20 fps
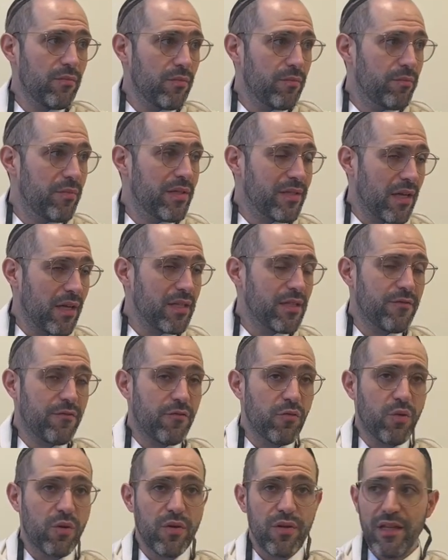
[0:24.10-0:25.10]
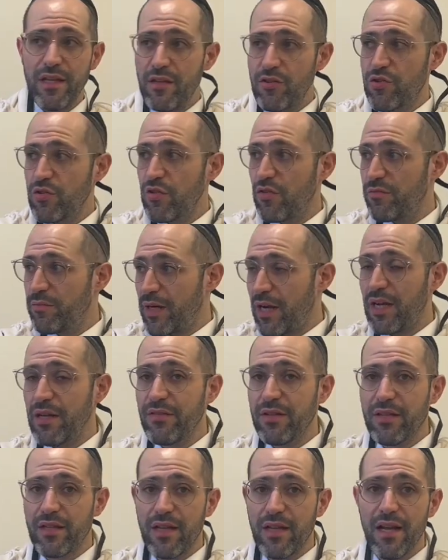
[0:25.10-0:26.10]
besides for the issue of bracha
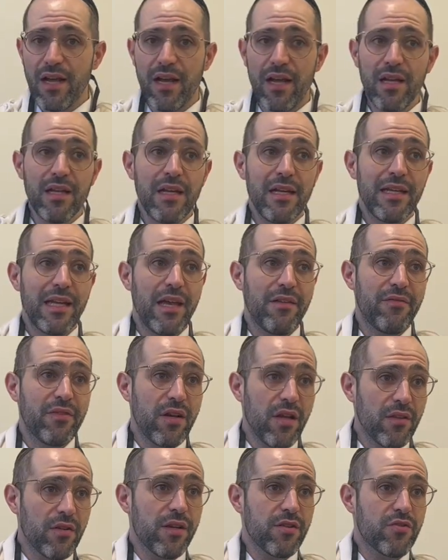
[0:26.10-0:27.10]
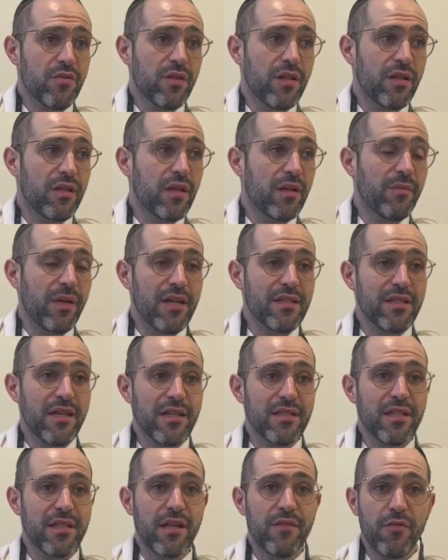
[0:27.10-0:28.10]
levatala, you have another issue that the Gemara
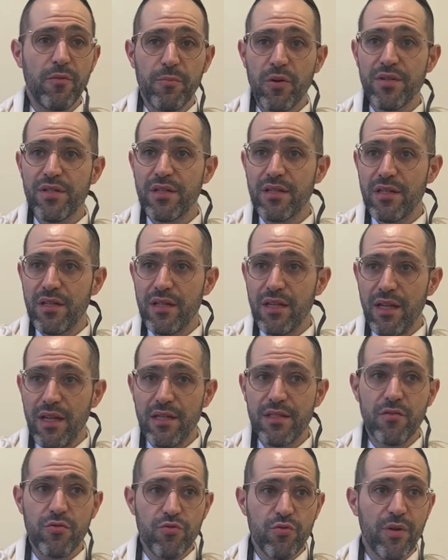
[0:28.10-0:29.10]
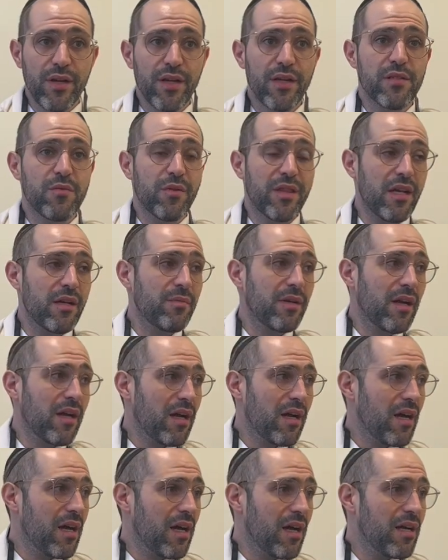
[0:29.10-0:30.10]
says that if a person eats or drinks without a
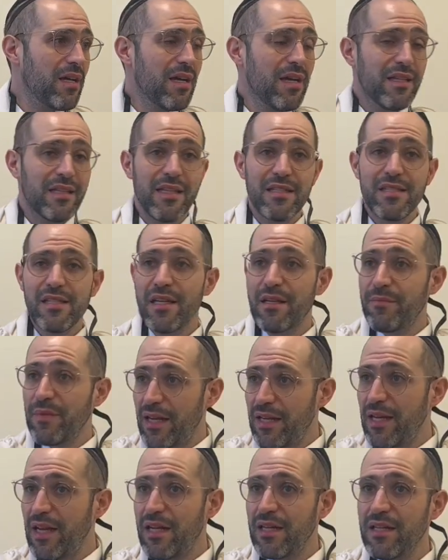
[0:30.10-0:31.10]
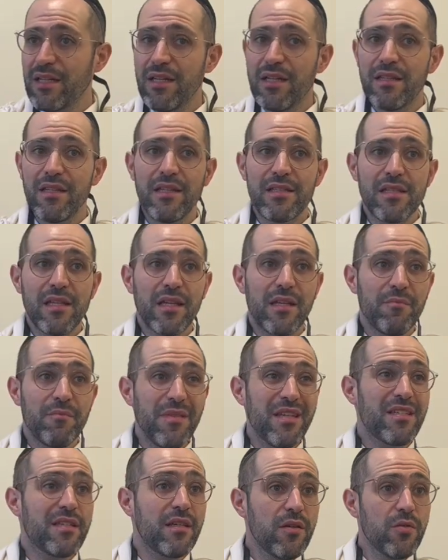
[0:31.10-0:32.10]
bracha, that's like me'ilah, that's like
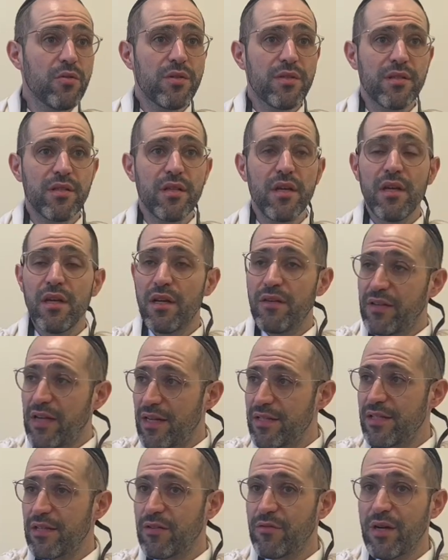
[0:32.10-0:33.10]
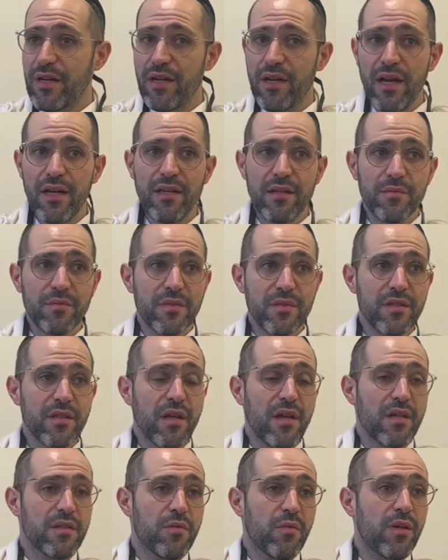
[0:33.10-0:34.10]
misuse of consecrated items.
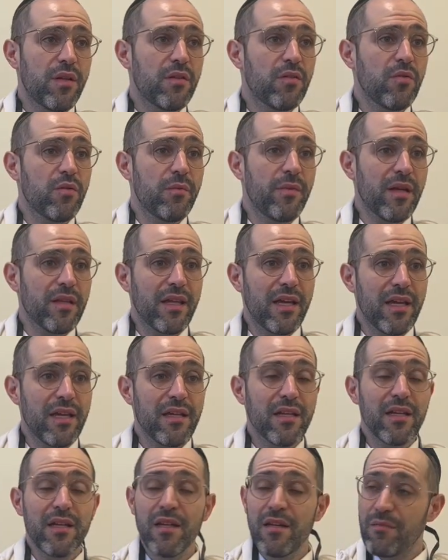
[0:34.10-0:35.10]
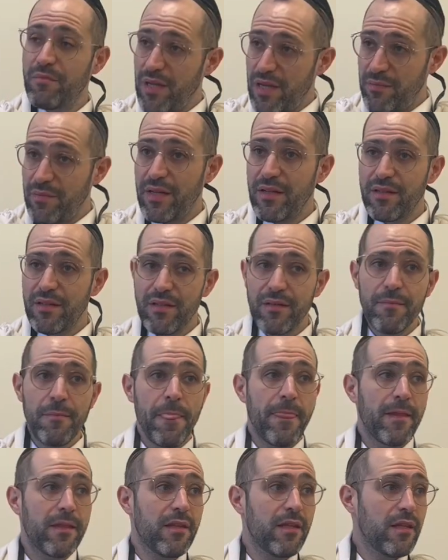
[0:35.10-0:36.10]
So what do you do about that? Be'emet,
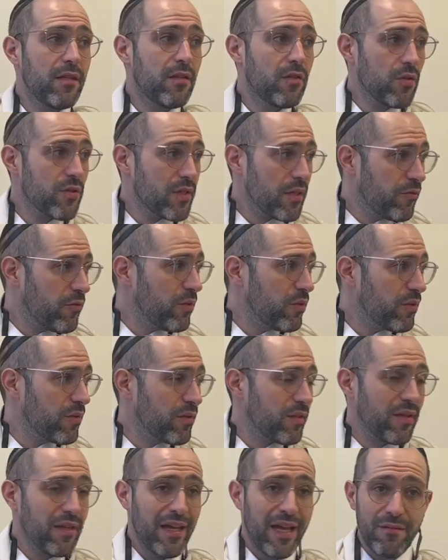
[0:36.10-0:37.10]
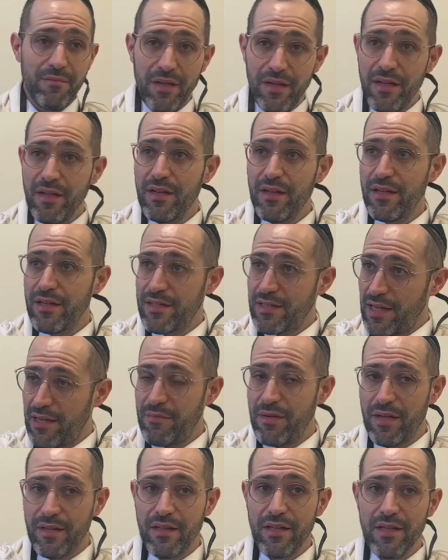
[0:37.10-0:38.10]
the Tosafot and Meir say
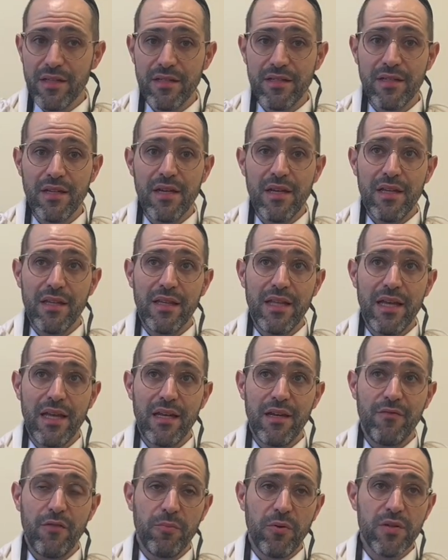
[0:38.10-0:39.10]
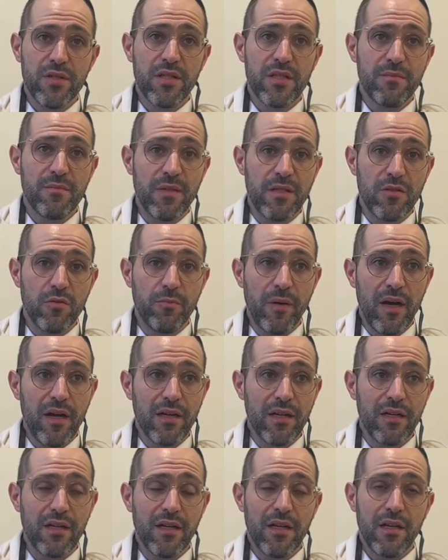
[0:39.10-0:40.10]
about this, that if a person's misupak,